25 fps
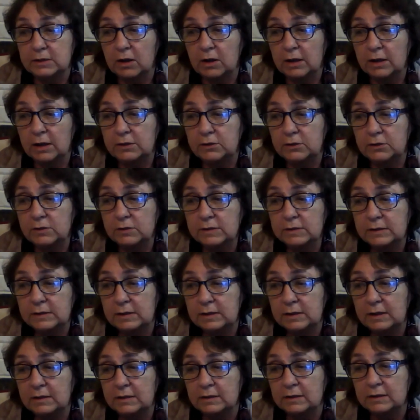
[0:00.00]
So I do
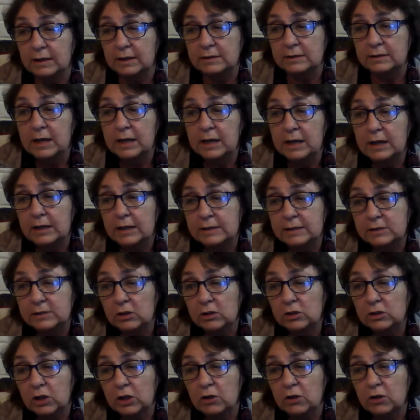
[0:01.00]
think that it's
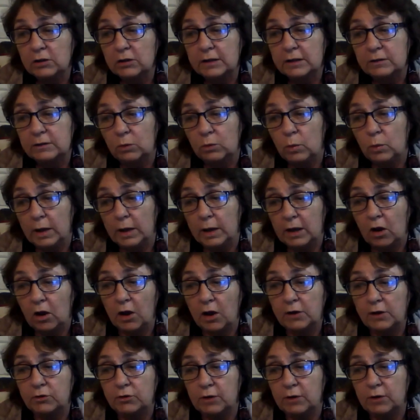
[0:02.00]
not only the way
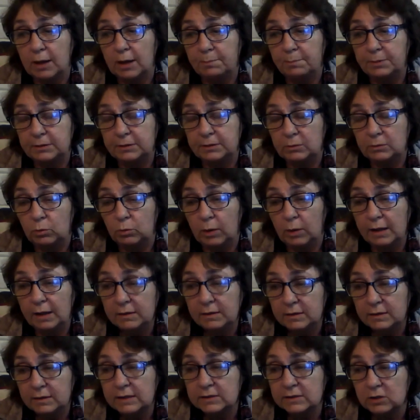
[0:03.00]
I grew up, but the
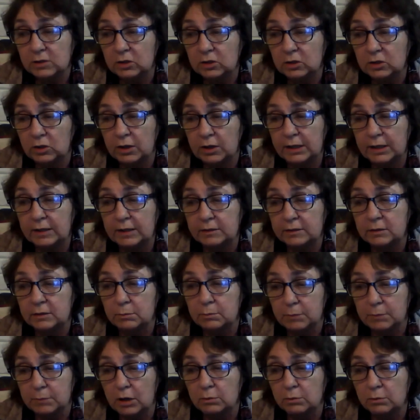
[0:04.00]
way things are going at
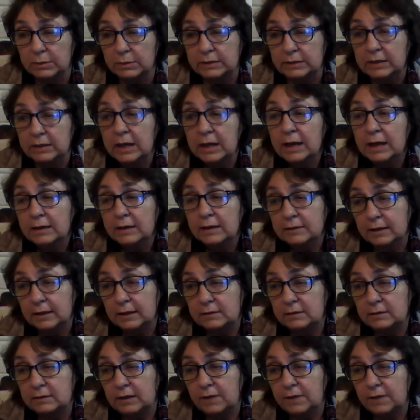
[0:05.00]
the moment
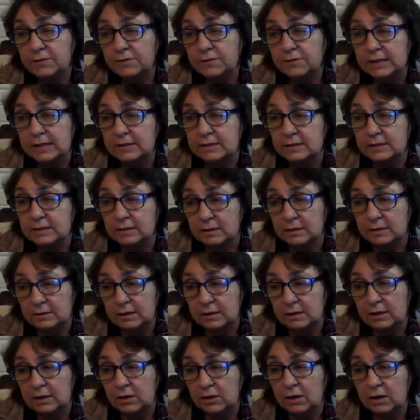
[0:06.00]
that gives us
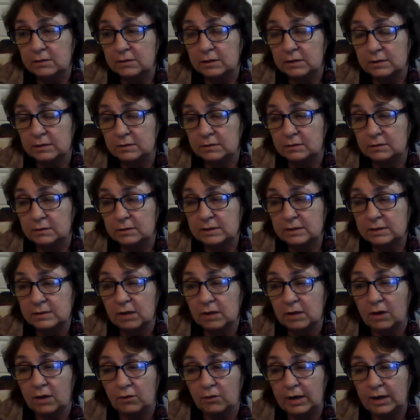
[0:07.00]
this
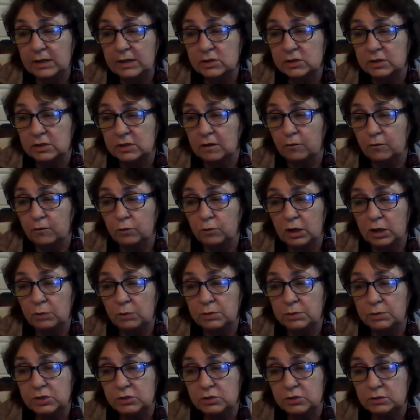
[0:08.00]
direction of where
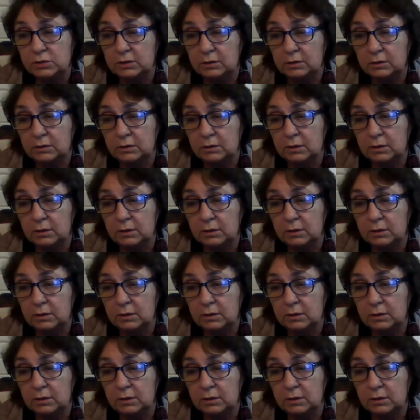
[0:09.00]
we should